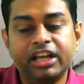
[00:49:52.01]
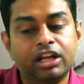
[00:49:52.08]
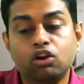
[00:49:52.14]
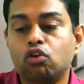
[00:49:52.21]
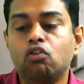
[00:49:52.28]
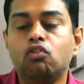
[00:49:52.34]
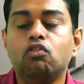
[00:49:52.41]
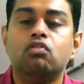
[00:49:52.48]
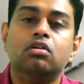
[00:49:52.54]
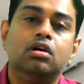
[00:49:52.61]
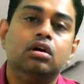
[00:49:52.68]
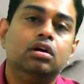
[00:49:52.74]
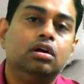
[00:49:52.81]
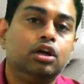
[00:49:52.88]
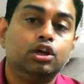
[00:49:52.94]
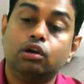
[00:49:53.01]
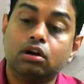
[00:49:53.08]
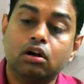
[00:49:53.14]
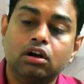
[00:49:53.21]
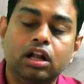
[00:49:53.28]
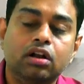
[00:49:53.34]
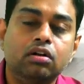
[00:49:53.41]
No, you're
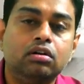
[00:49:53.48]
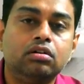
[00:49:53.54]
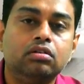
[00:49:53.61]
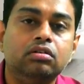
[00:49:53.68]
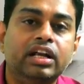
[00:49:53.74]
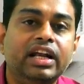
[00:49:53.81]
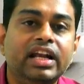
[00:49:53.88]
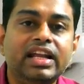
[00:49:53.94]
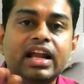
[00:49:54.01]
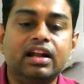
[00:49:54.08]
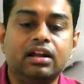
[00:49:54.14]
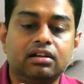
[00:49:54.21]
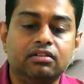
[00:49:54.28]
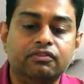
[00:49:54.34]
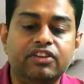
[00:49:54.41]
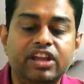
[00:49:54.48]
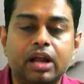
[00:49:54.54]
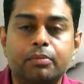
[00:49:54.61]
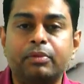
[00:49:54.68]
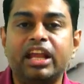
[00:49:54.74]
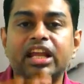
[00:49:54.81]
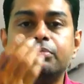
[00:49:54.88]
not allowed to, idiot. We are
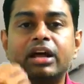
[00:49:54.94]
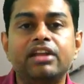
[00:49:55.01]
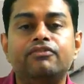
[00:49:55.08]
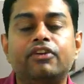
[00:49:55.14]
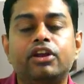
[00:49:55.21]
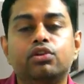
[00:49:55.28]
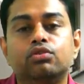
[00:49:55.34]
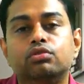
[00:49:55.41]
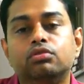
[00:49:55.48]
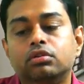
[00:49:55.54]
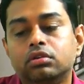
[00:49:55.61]
paying money for you.